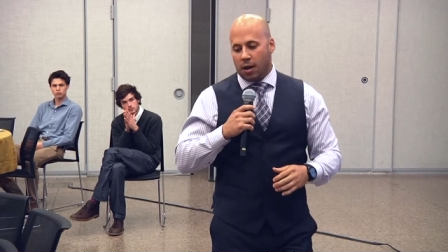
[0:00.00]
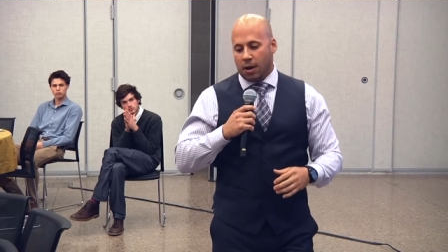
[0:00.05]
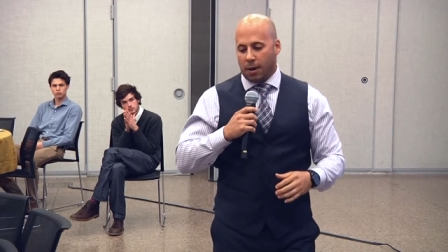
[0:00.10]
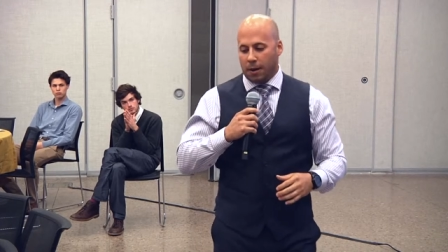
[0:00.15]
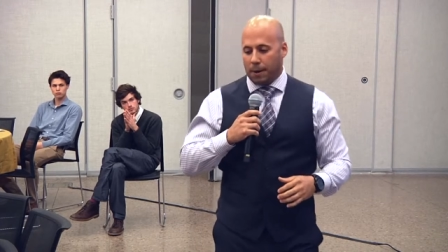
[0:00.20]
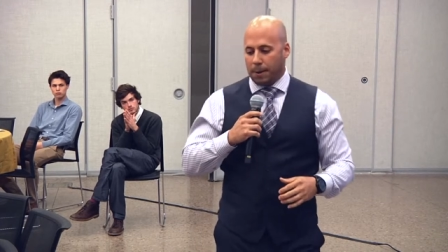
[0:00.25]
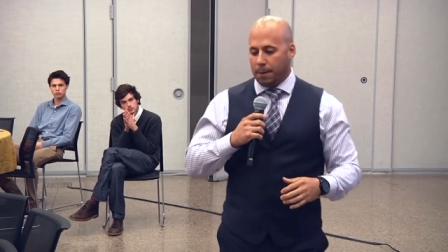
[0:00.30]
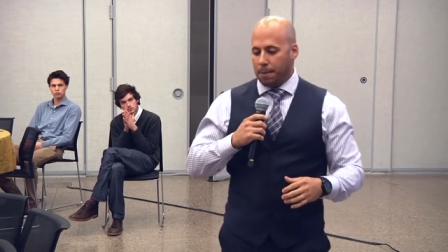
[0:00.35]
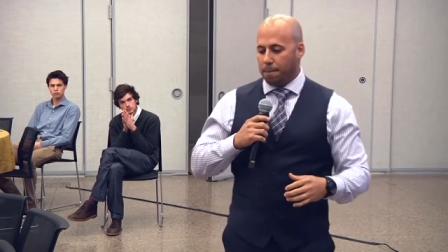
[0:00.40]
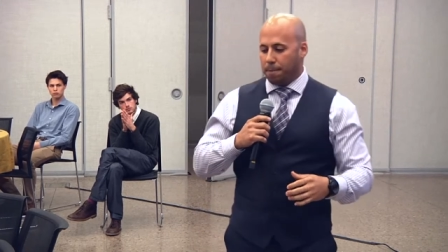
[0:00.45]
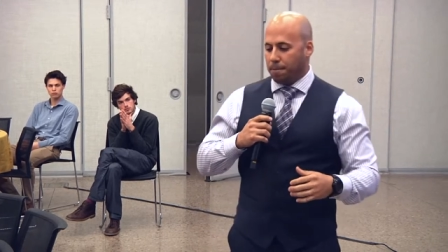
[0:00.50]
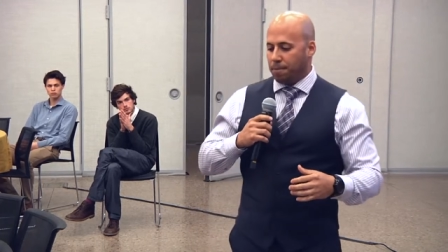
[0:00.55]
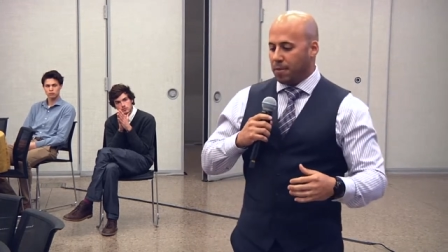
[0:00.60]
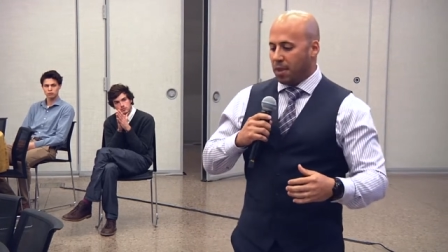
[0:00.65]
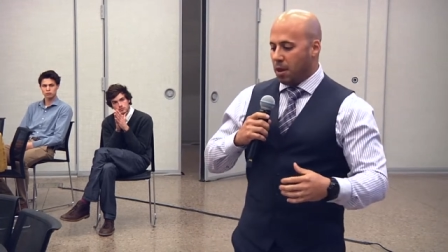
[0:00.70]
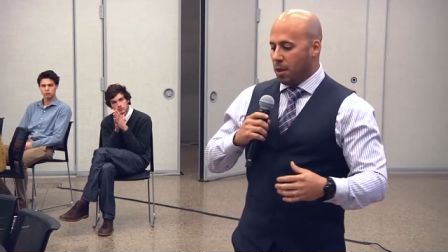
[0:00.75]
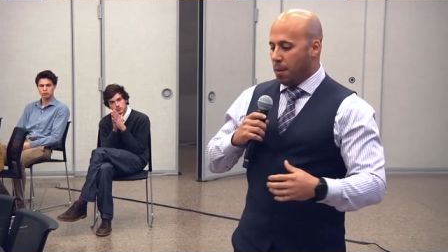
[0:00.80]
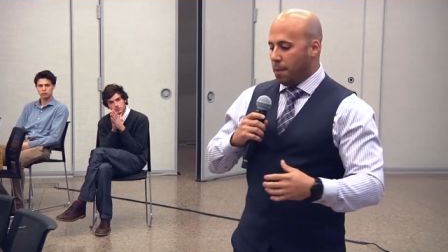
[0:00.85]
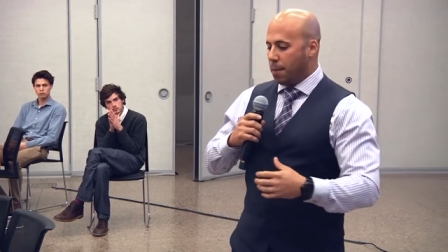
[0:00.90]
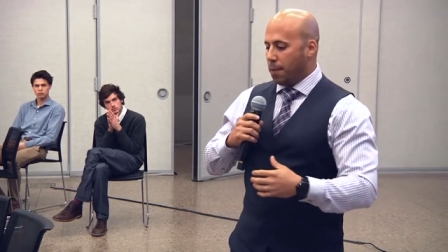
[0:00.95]
Um,
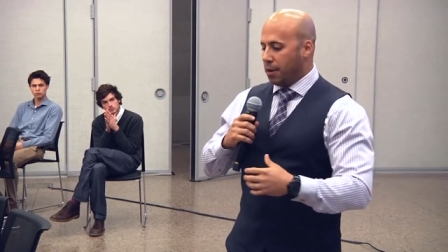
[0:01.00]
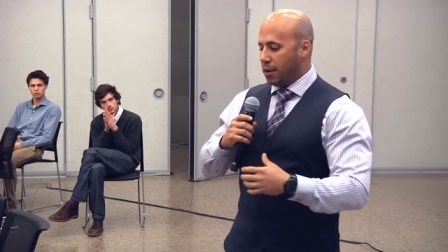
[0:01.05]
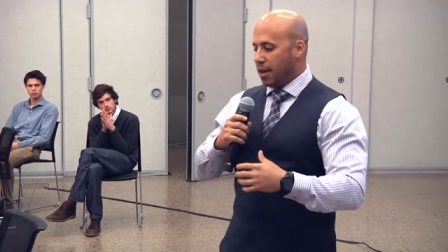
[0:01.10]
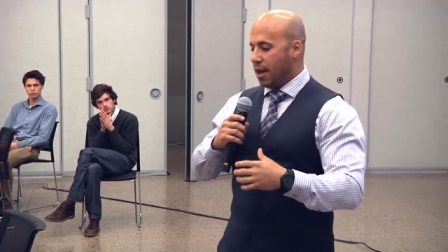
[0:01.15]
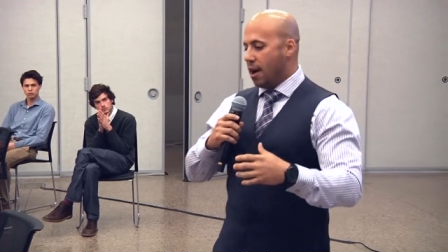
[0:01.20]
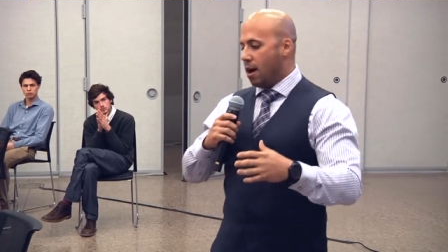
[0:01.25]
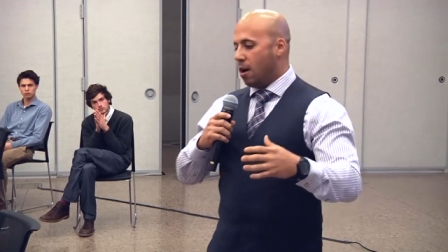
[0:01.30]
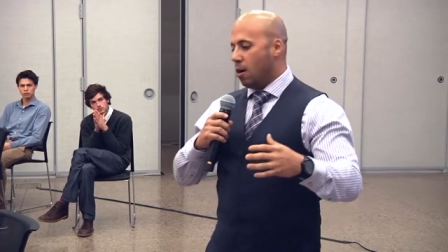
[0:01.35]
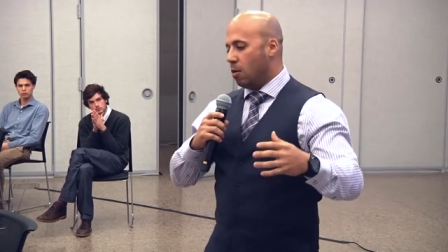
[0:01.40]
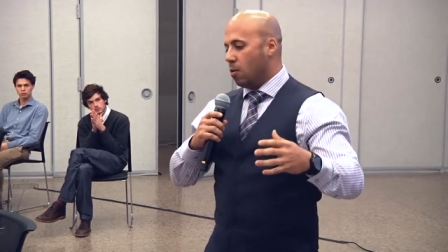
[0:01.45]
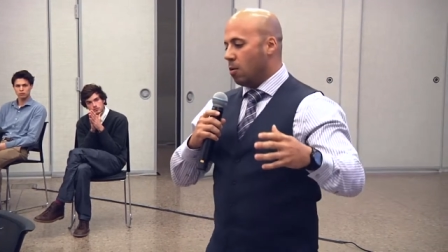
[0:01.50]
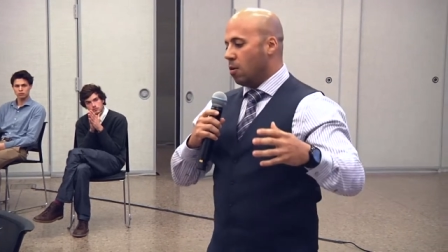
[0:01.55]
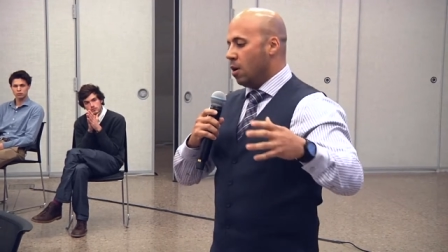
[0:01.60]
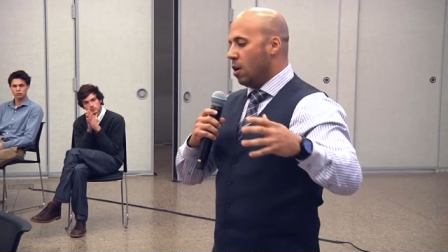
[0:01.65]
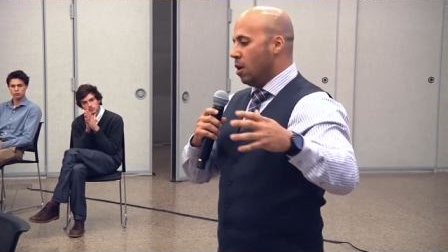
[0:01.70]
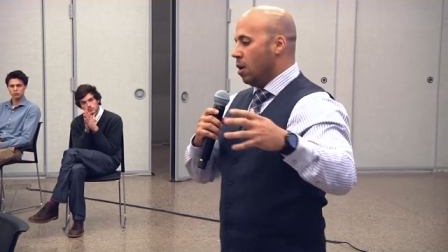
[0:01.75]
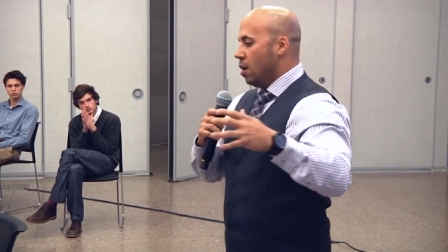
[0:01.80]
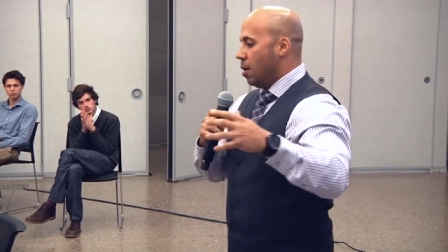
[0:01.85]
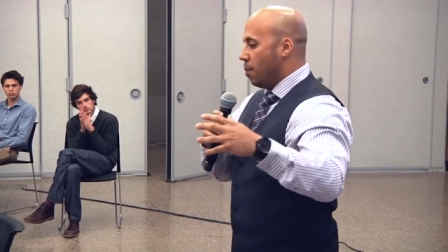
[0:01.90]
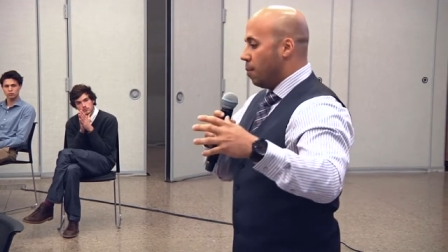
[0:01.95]
but
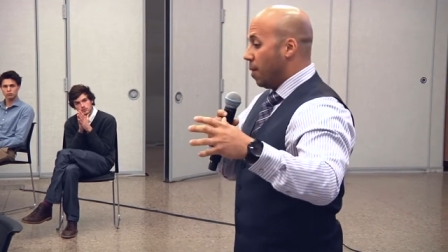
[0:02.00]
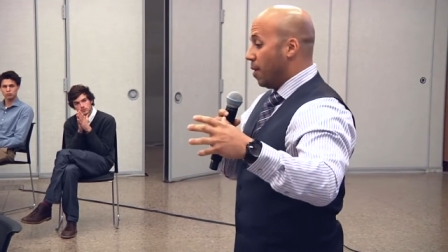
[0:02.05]
now,